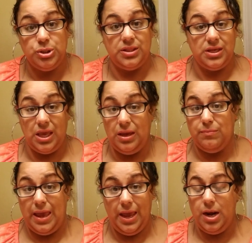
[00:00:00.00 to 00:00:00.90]
that the
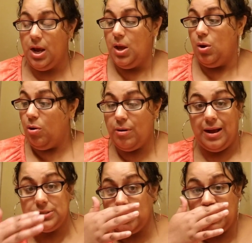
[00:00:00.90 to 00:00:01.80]
king made, or
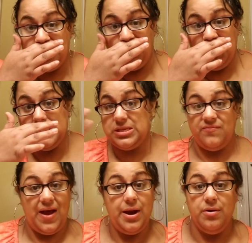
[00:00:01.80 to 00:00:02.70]
else we're going to throw you into
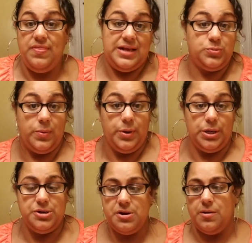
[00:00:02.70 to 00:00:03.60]
the fire, and that's what we're
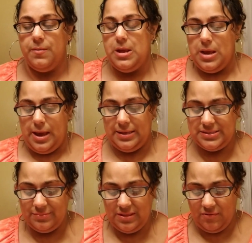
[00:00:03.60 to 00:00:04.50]
going to do. And
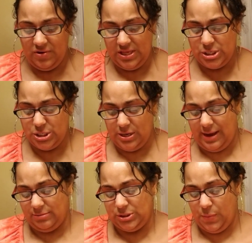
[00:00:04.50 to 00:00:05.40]
something that really stood
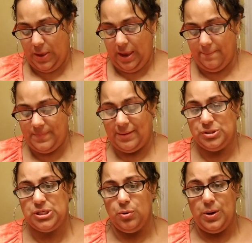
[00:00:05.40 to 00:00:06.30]
out to me, I'm
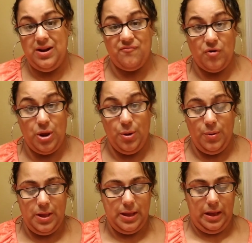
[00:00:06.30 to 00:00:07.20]
just going to read it for
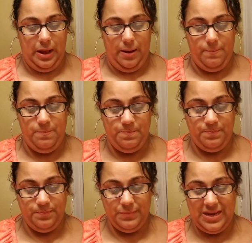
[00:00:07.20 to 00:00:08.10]
you,
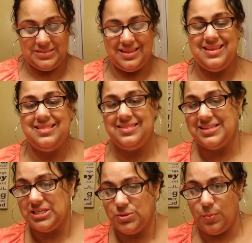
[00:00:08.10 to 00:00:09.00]
because I think that
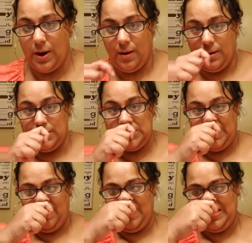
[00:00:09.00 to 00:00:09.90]
this is where
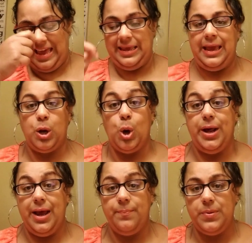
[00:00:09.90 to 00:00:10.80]
some of us kind of get
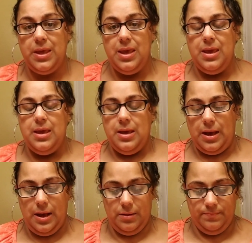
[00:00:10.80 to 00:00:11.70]
caught up.
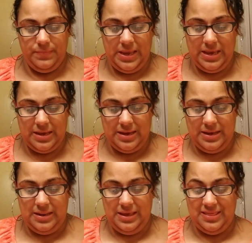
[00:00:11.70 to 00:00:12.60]

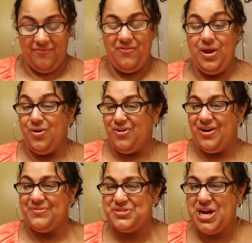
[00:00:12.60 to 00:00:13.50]
In the fear
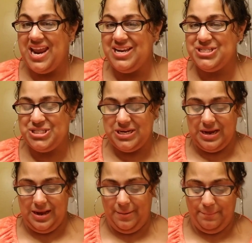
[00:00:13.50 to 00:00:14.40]
of change.
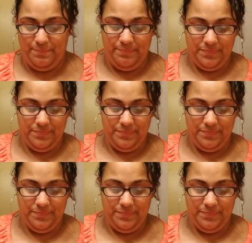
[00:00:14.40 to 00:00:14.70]
And